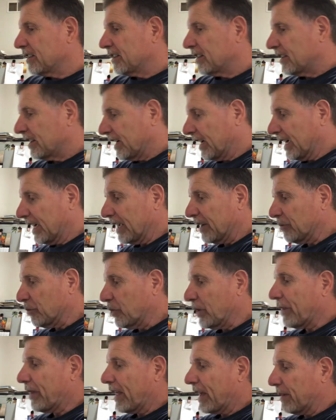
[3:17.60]
And
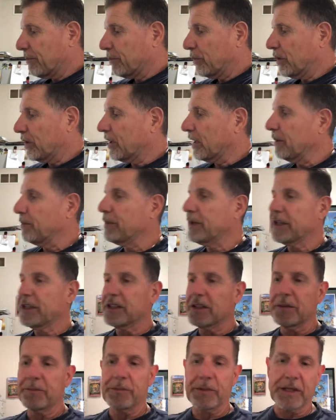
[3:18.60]
with that book, I
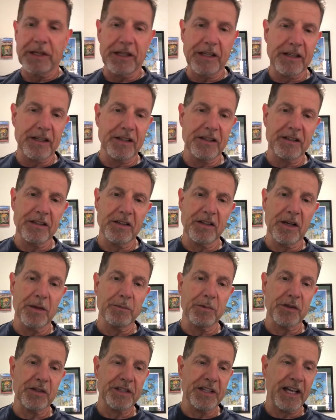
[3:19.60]
picked up a
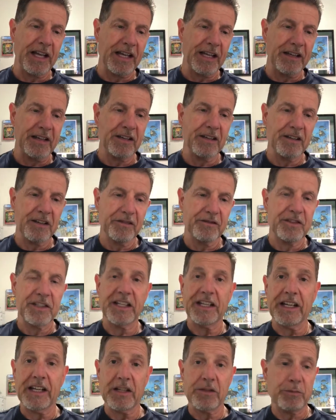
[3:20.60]
number 10 of
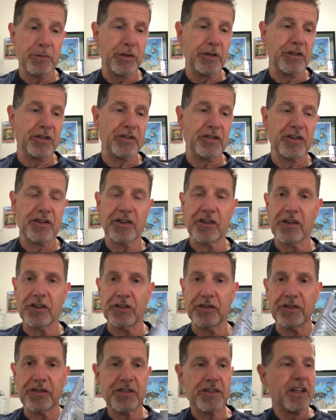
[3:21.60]
Teenage Mutant Ninja
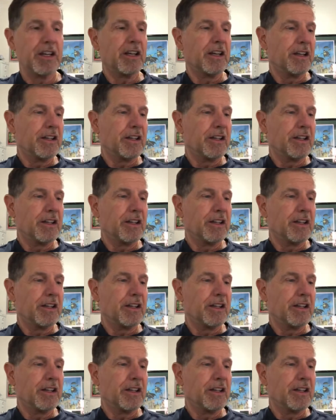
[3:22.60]
Turtles.